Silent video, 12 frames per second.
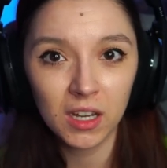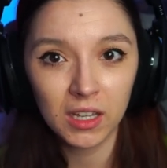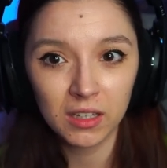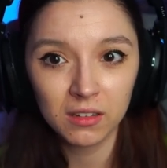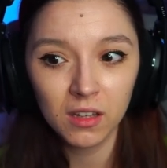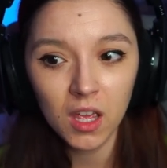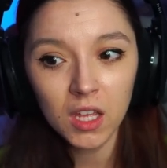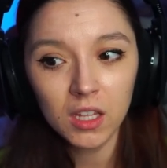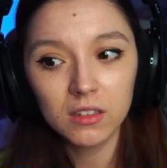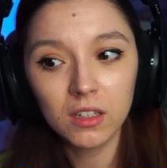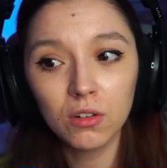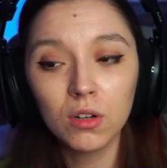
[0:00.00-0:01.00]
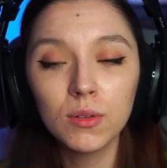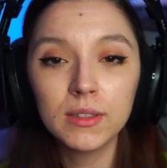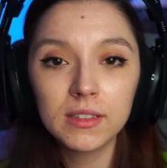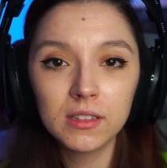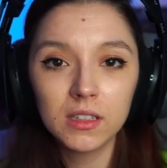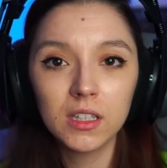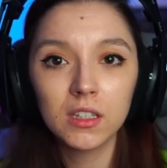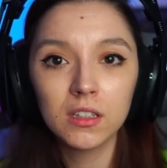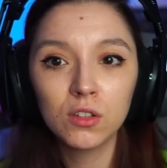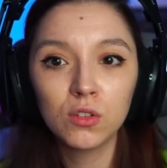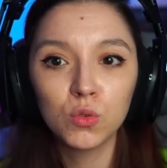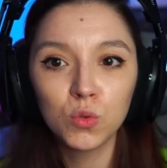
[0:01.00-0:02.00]
and they always need
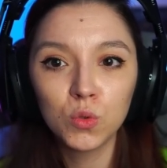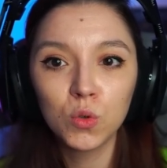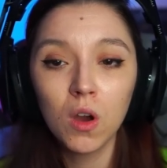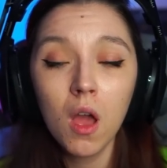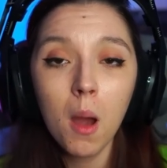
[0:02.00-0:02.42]
to